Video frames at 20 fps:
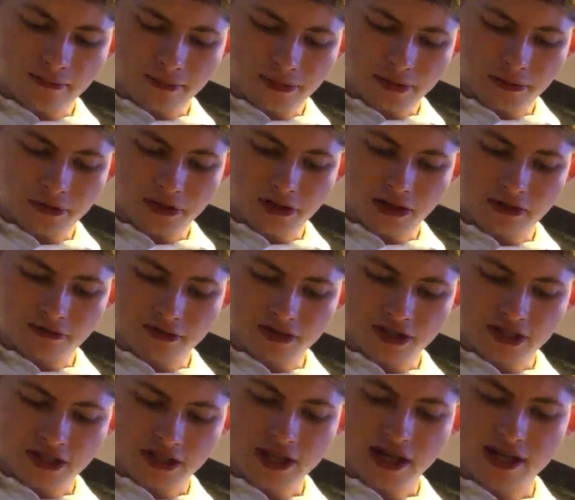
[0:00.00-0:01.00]
You wouldn't even
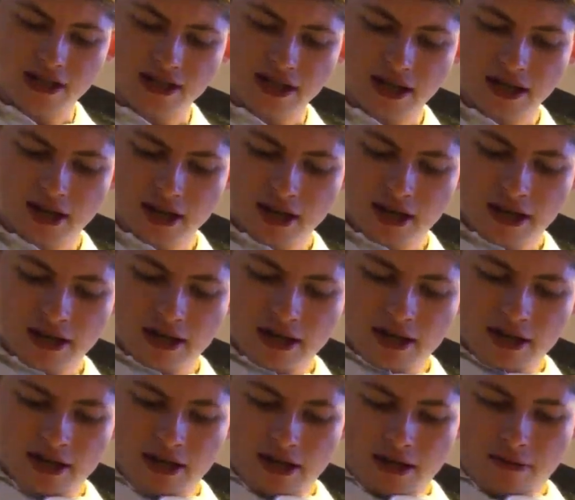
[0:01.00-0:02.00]
see it.
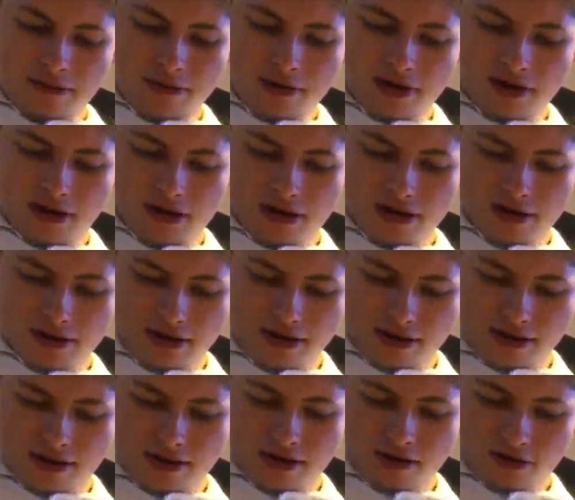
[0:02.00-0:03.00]
But
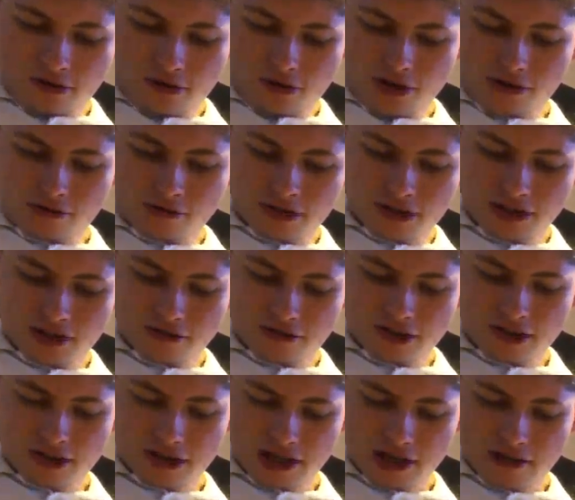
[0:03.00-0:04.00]
you always find these
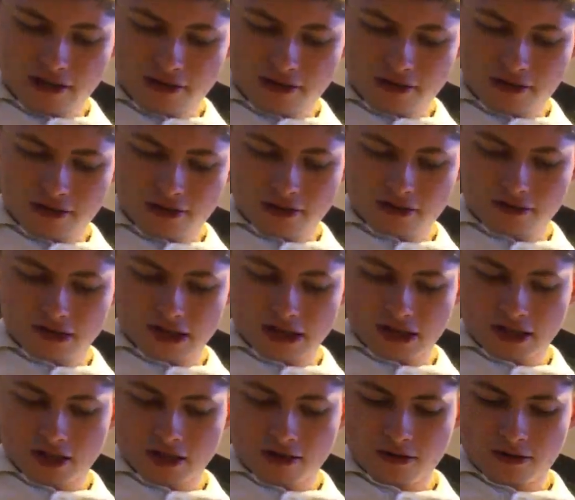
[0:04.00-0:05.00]
things out after
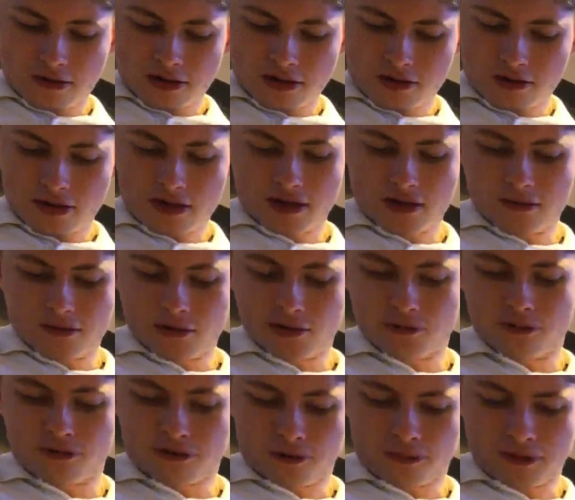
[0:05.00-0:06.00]
you look at the model
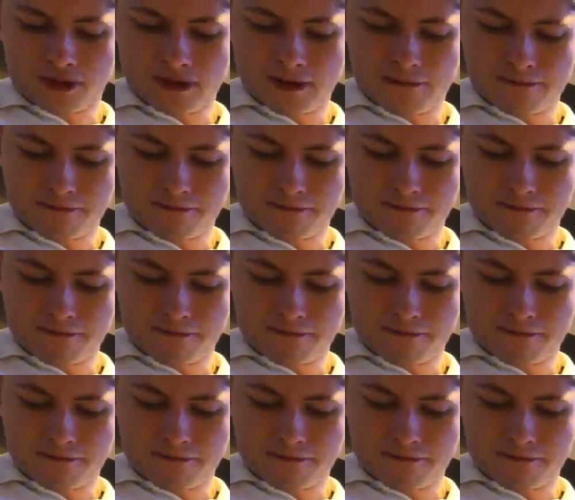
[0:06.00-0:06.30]
properly.